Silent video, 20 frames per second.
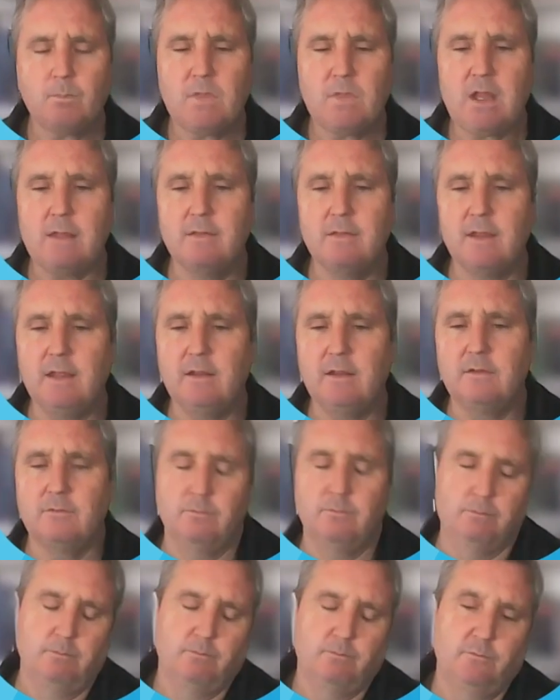their
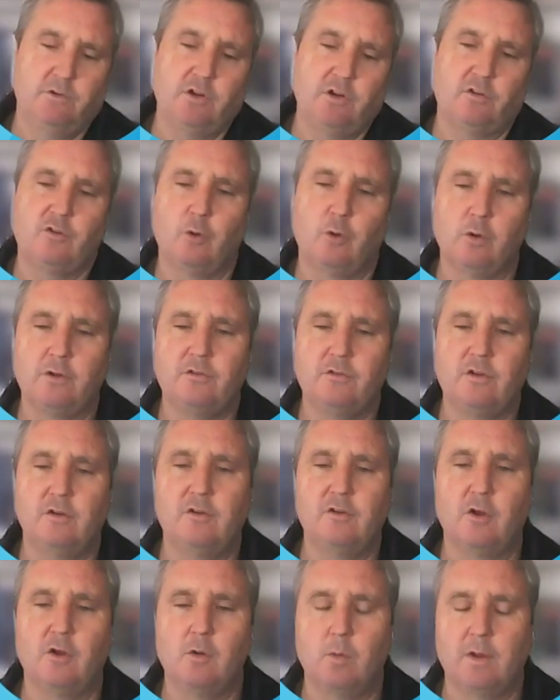disorders to
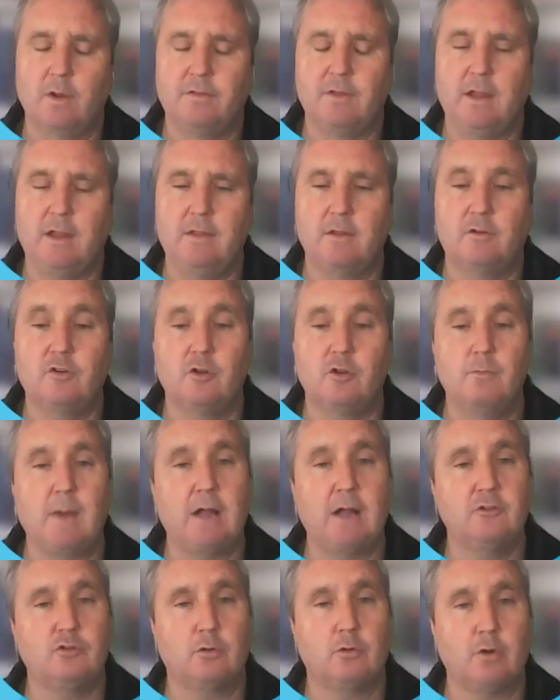do with either too
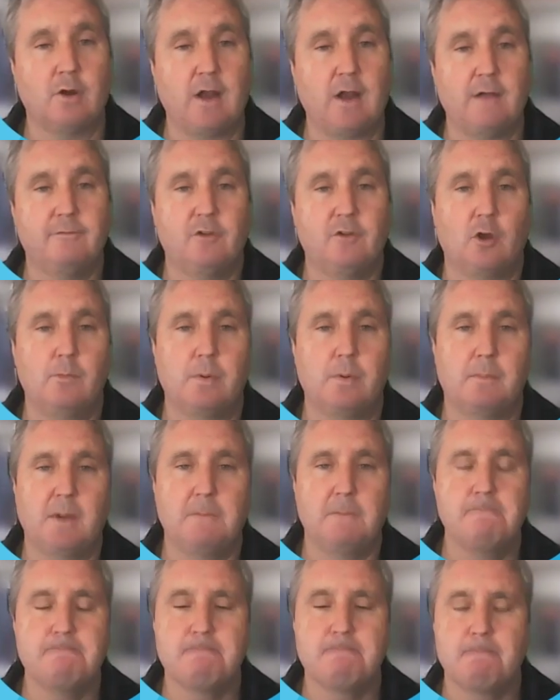much or not enough
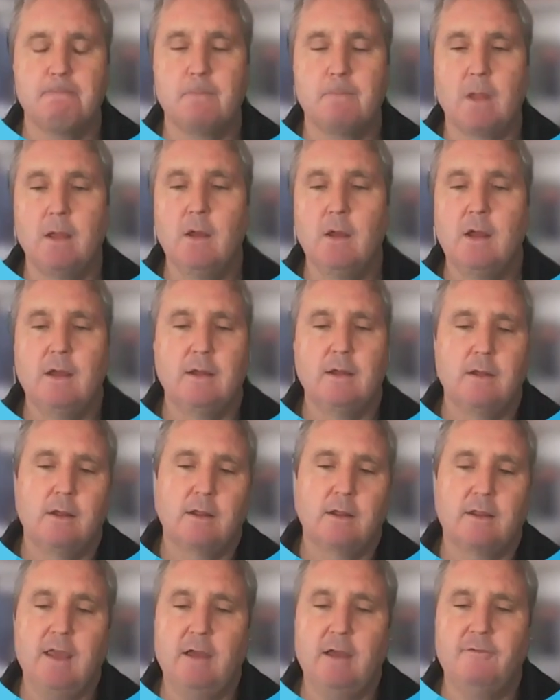dopamine.
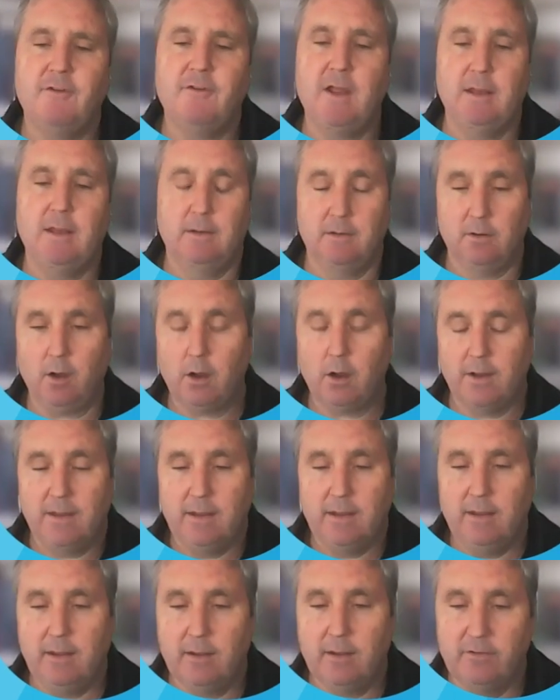Caffeine.
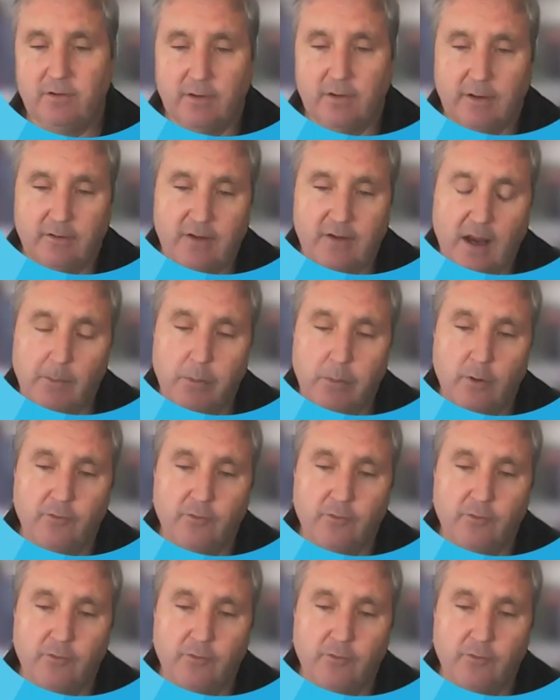Here's an example of